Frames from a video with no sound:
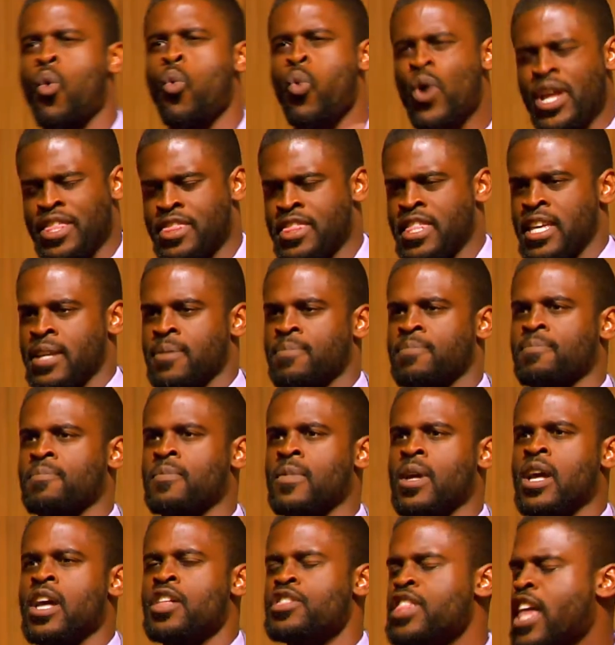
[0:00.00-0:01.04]
with it.
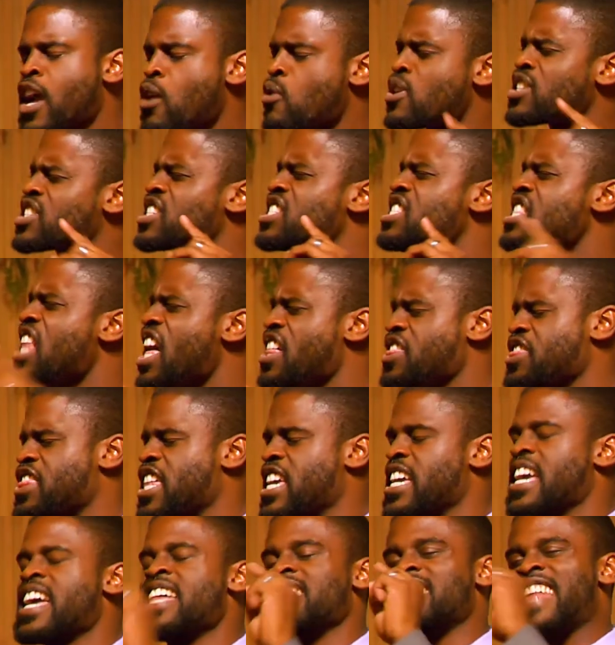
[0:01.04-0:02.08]
There is
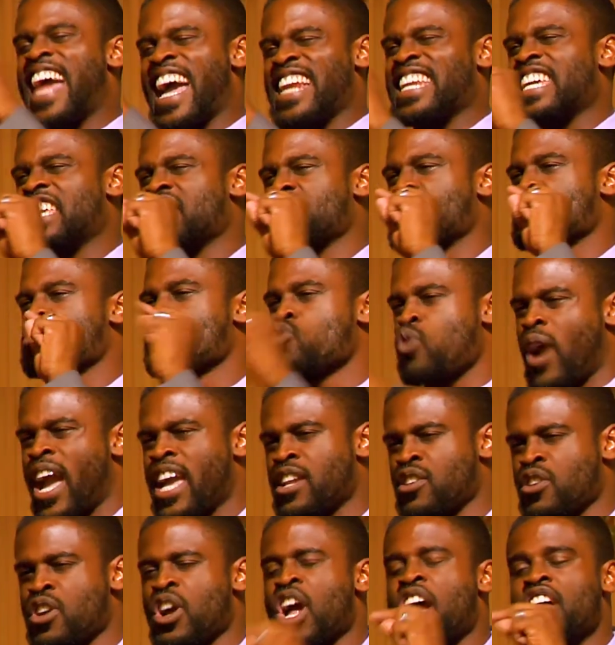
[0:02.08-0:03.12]
nothing that is
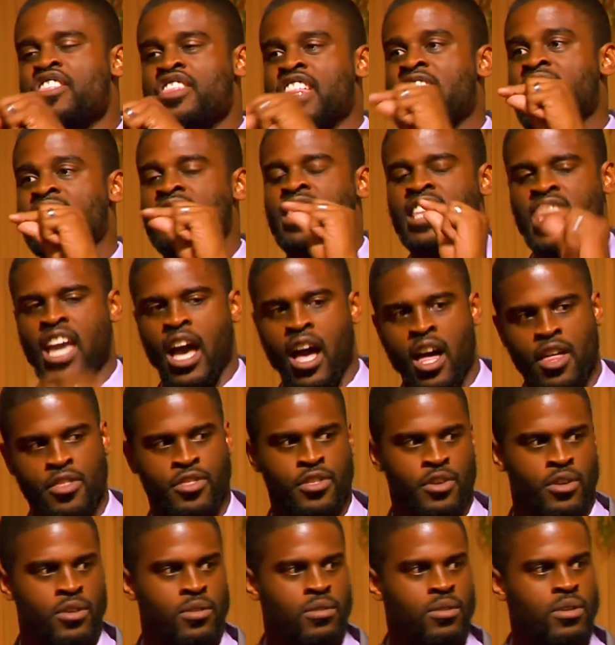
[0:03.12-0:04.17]
greater than the
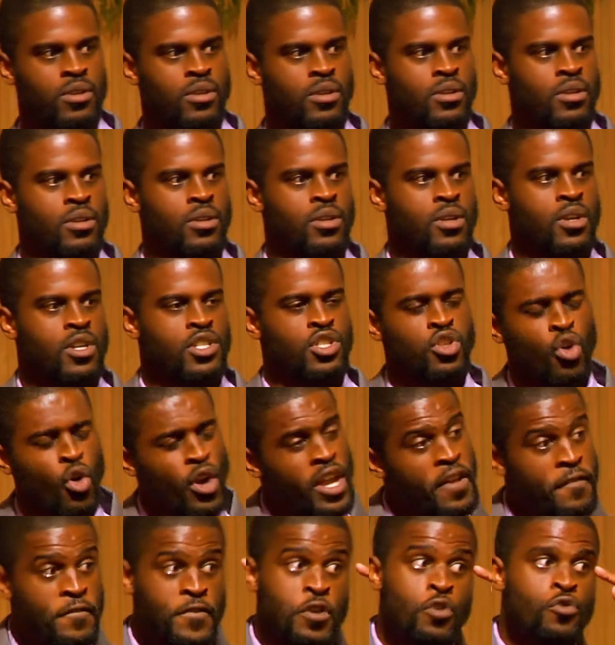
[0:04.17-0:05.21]
other. So
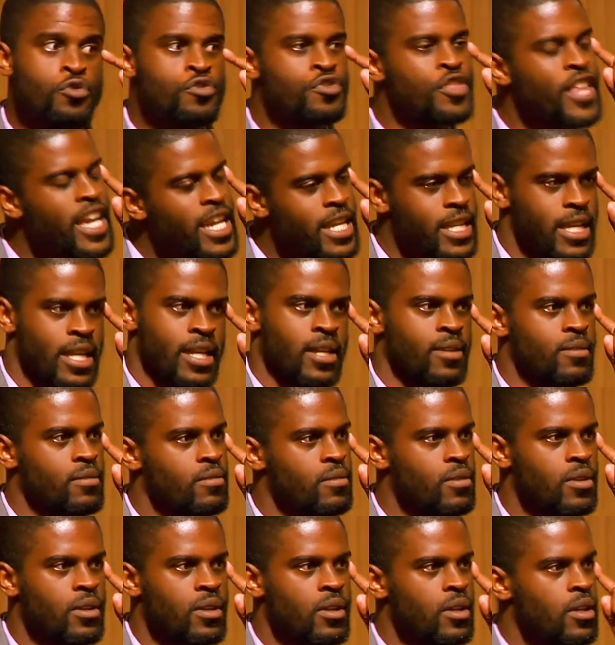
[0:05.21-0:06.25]
if you think it,
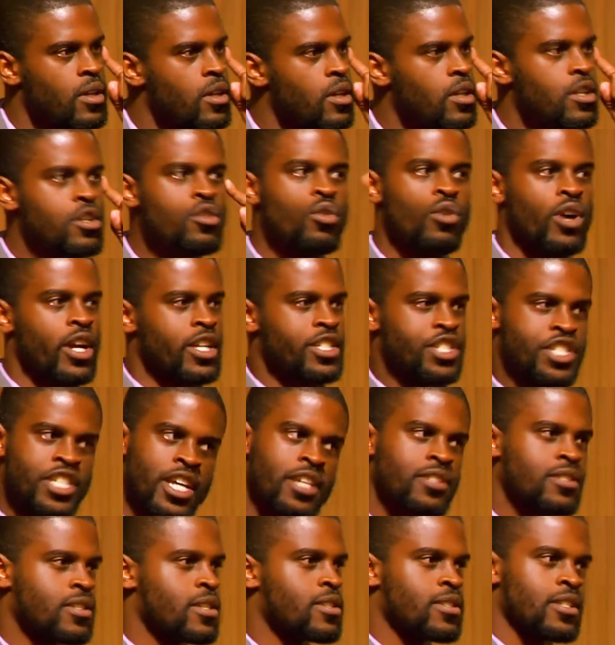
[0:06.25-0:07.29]
you are
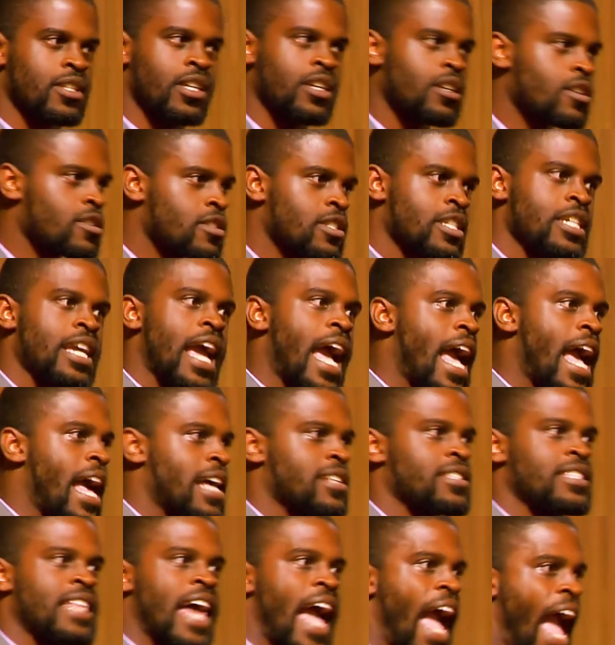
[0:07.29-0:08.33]
just as guilty as
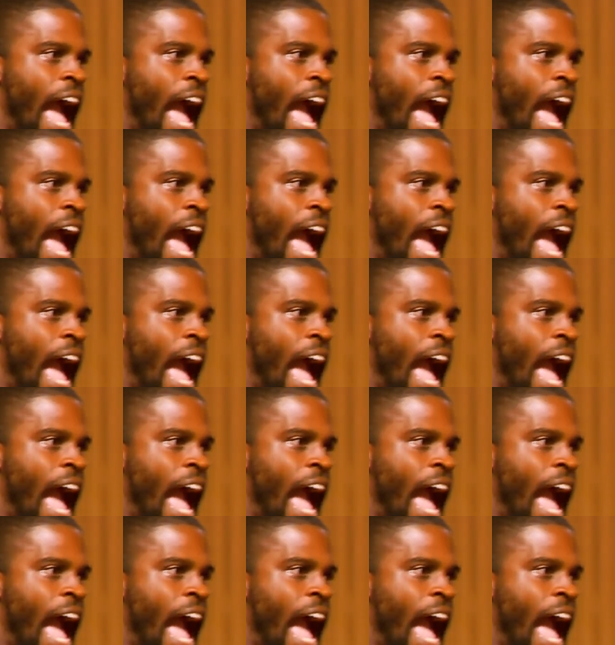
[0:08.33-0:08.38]
the